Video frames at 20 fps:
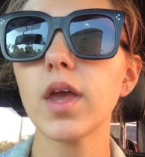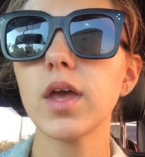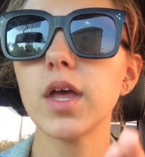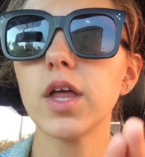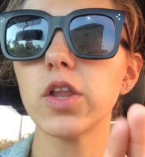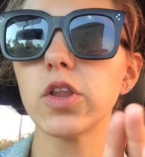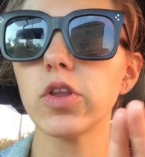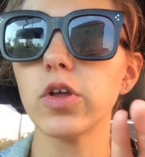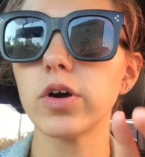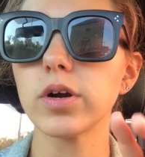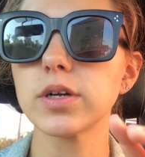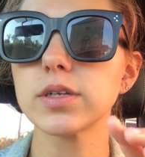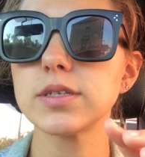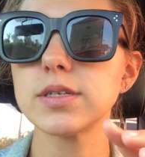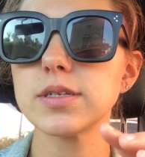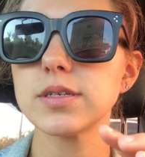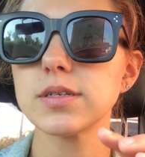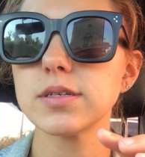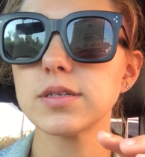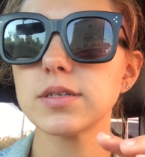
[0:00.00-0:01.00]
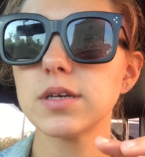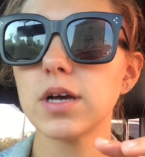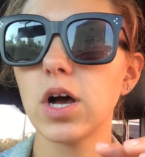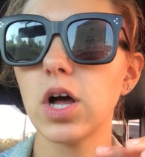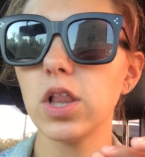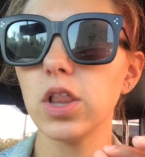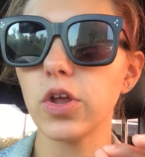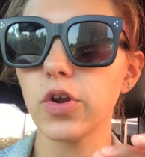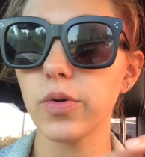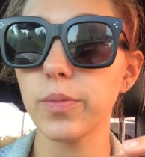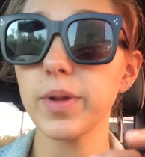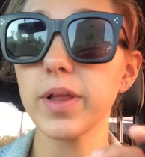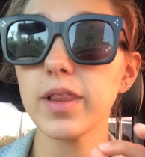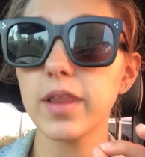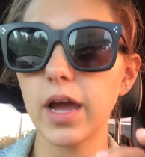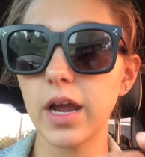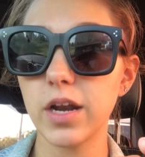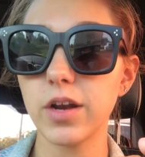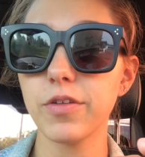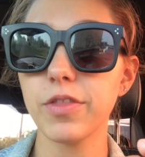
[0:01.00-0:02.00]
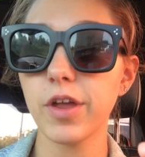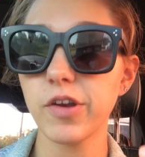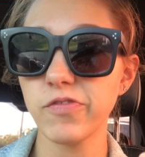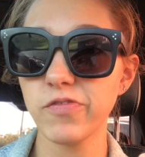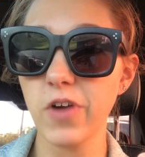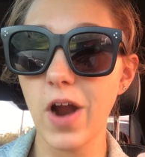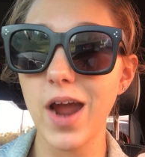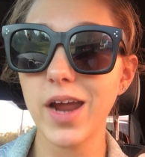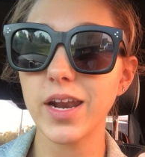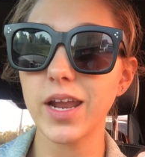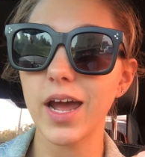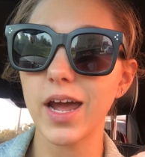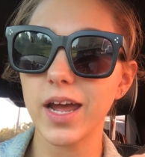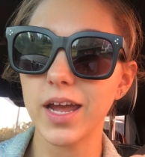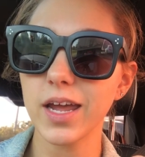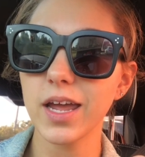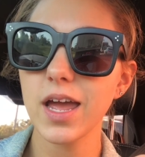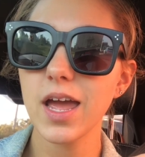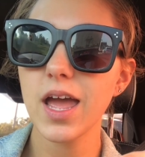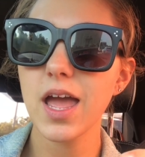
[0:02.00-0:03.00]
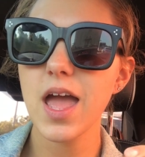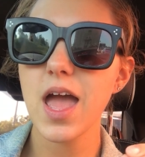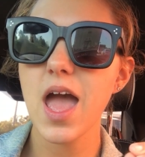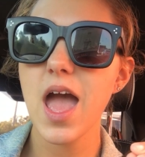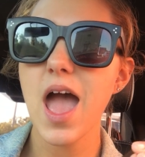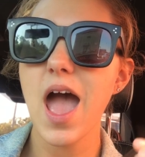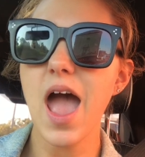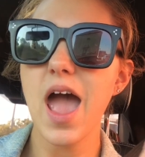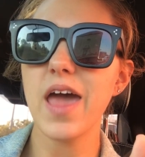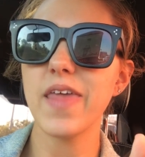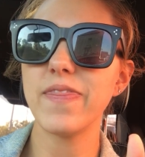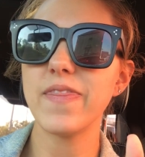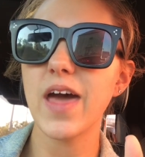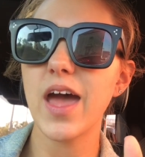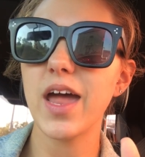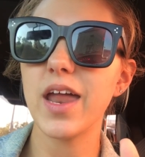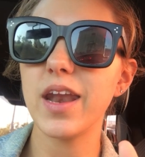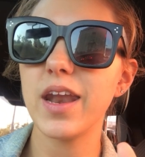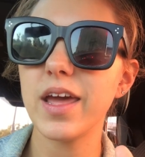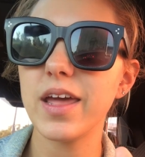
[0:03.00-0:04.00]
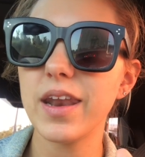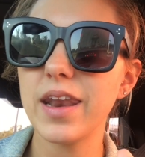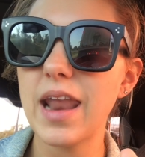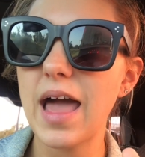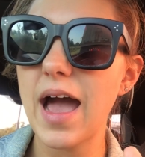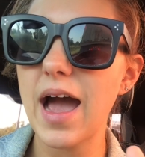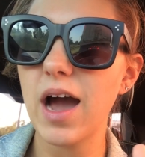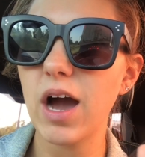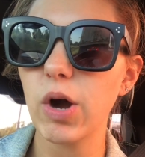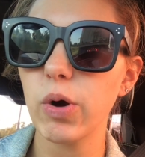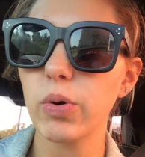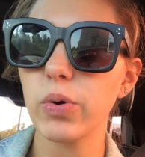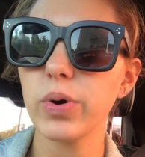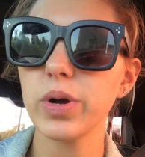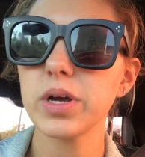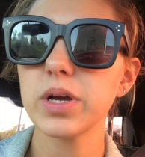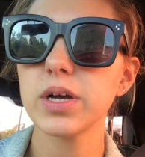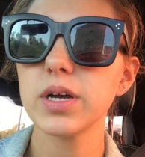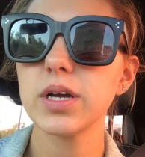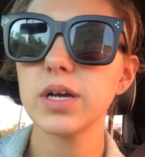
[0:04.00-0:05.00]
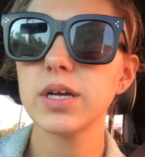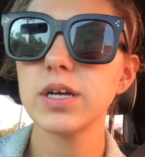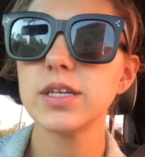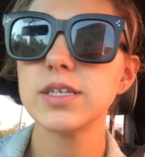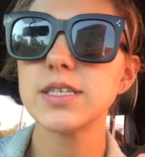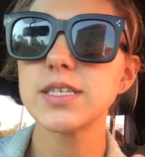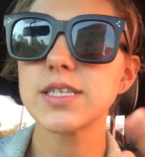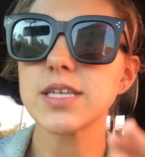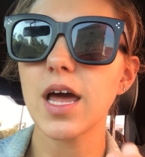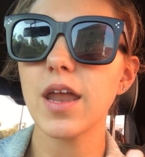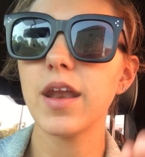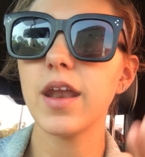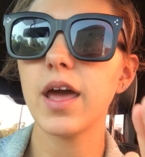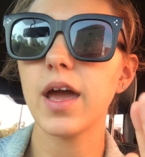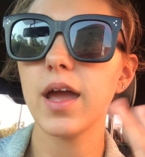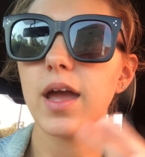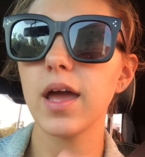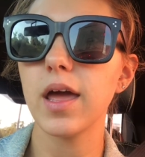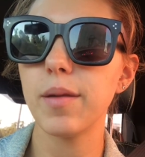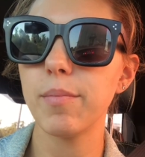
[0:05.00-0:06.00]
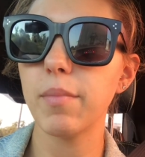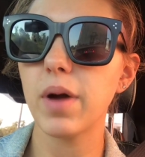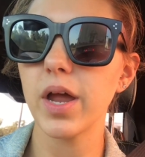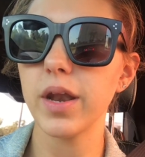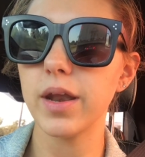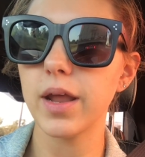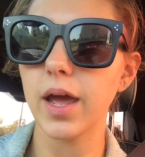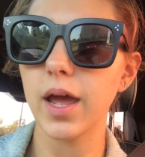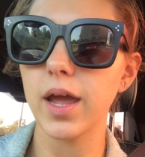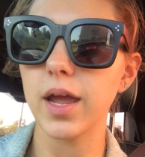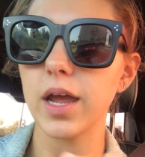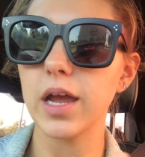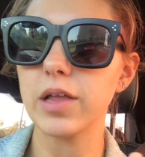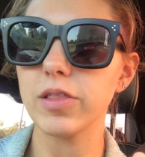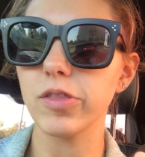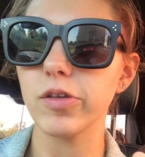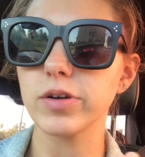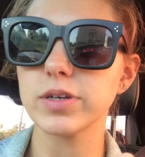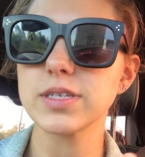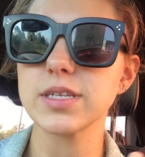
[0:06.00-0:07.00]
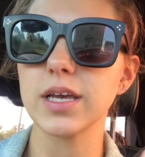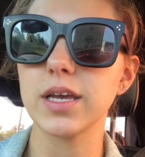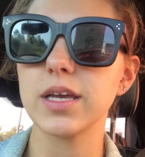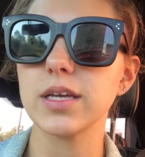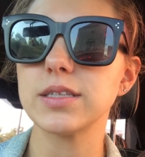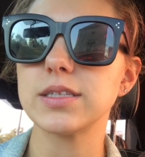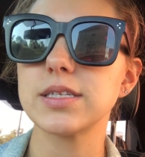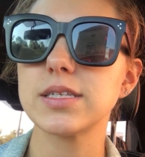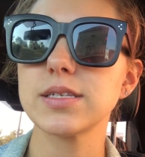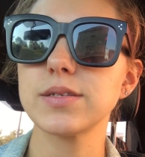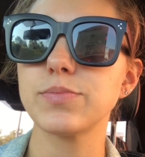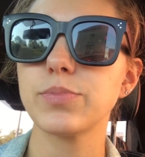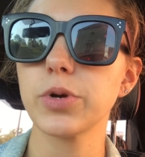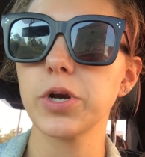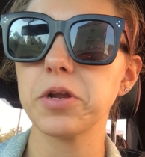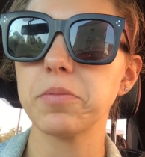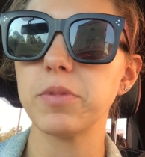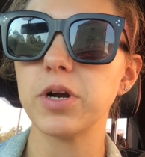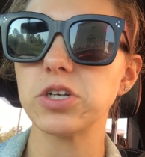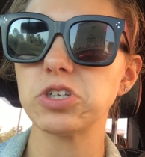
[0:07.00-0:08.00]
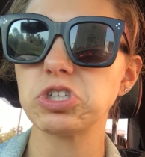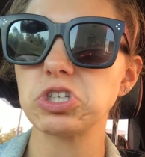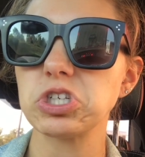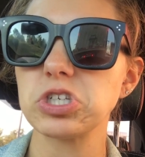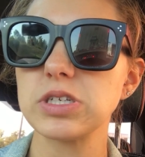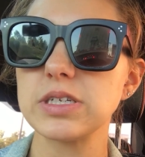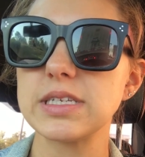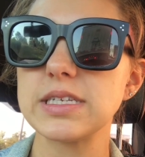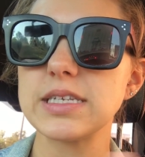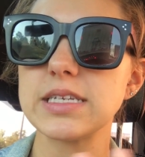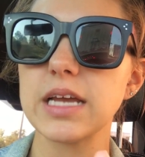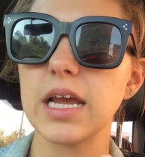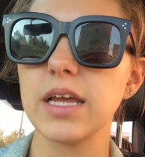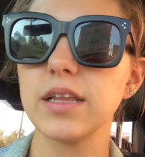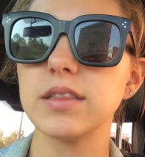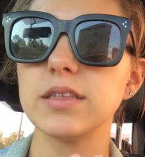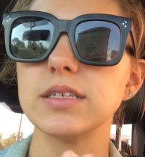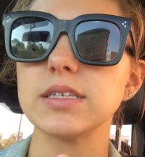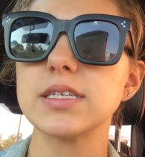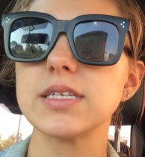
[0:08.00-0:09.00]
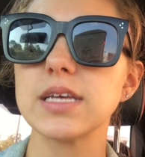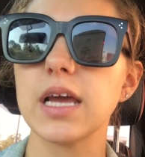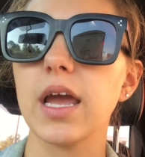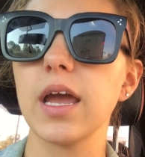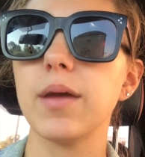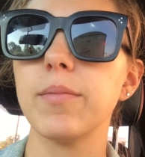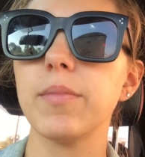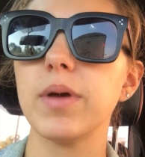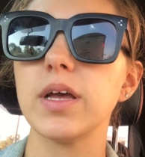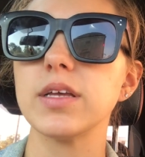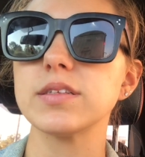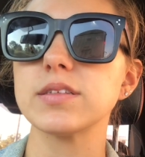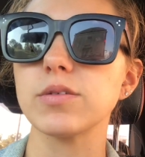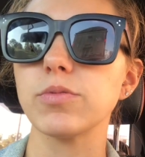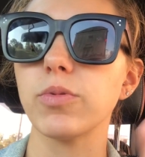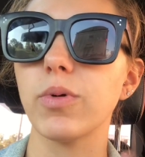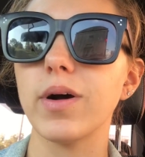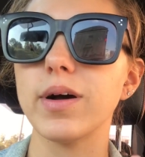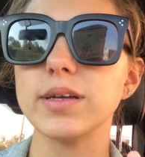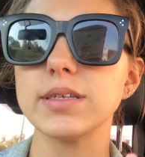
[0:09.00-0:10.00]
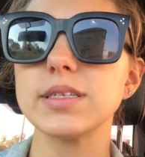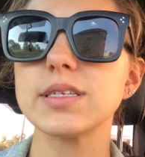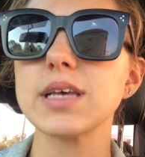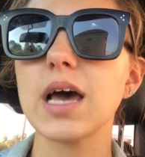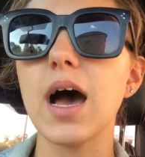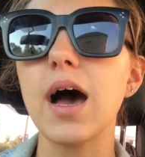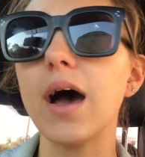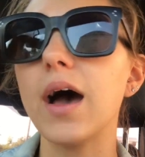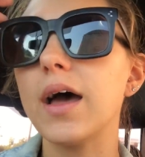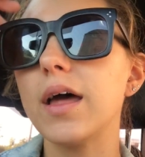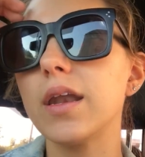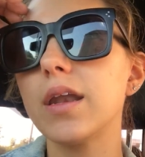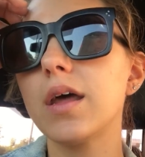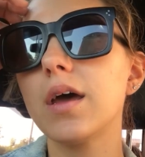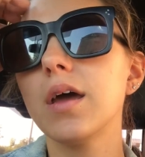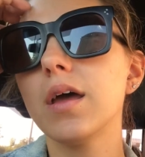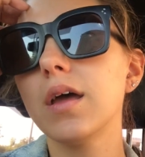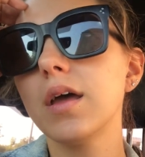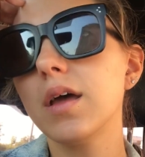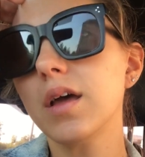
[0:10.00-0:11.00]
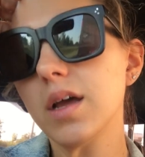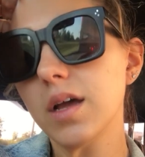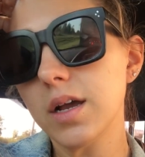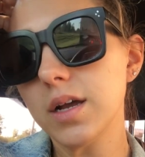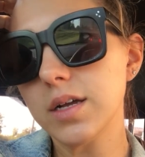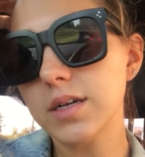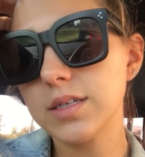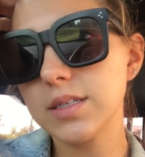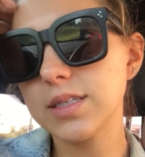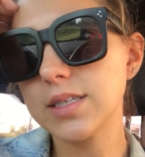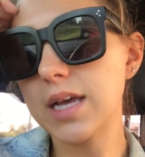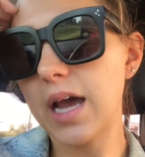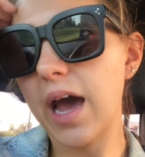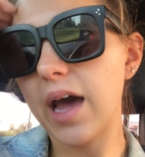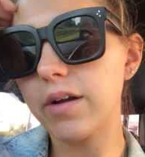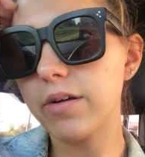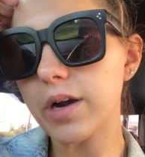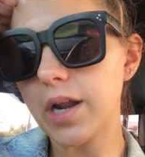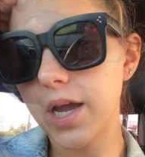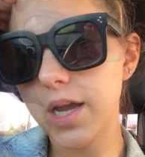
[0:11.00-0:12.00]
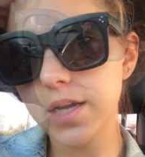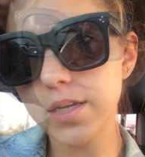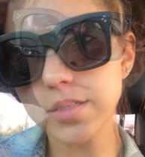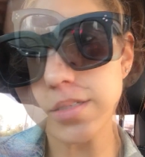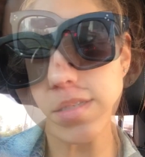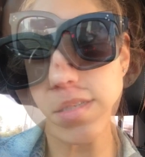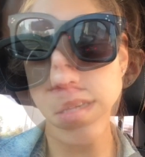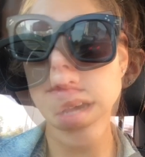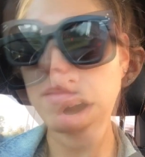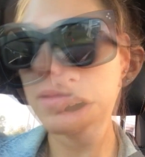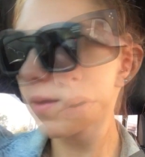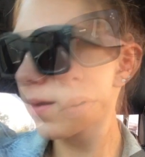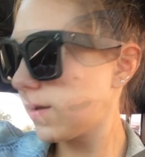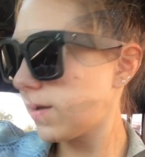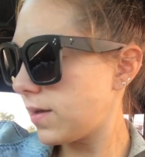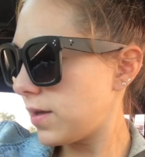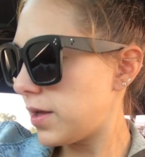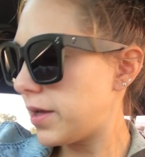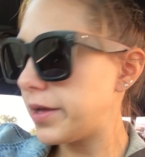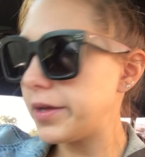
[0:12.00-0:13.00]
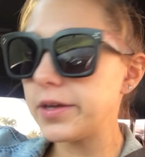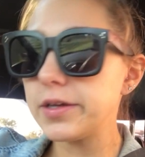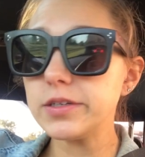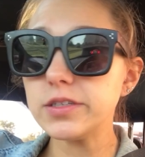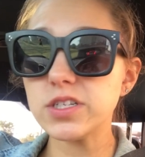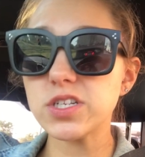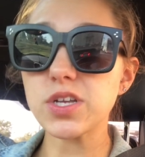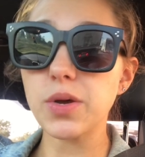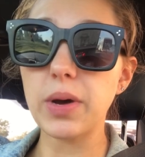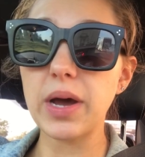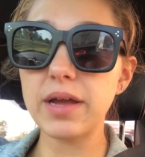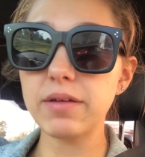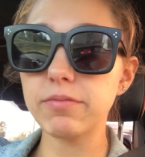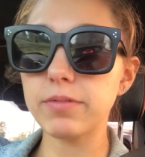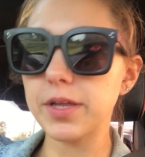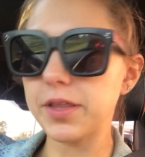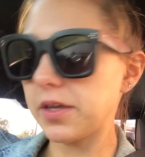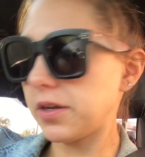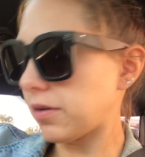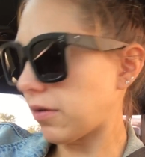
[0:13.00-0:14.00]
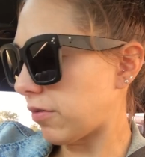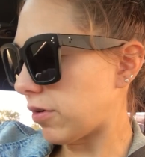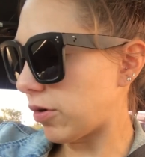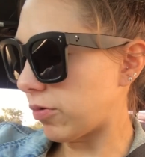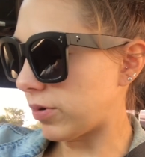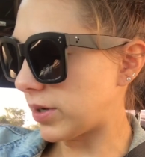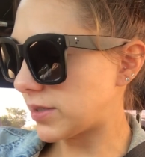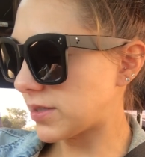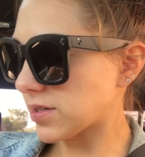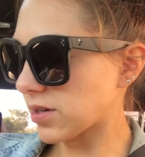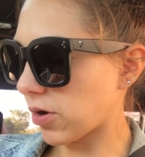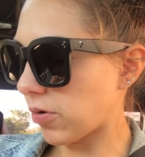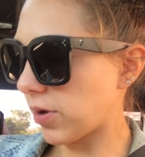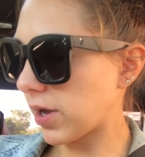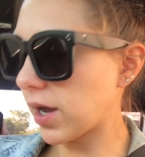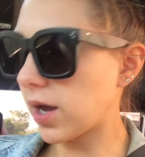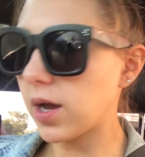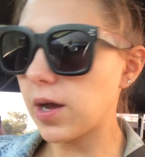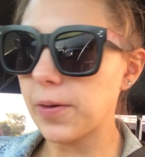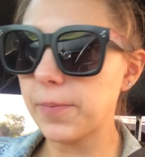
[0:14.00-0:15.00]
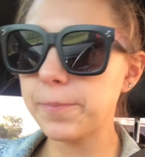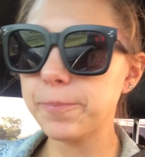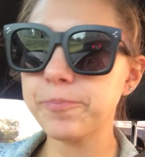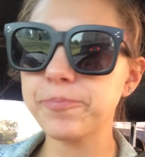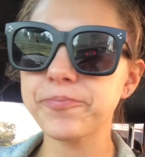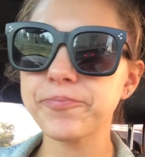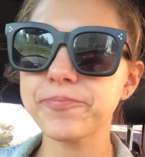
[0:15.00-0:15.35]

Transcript: it looked a little bit lighter than Friday. And then now, Sunday and Monday, it looks like it's pretty much stayed the same as it was on Saturday. So I really don't know what's going on.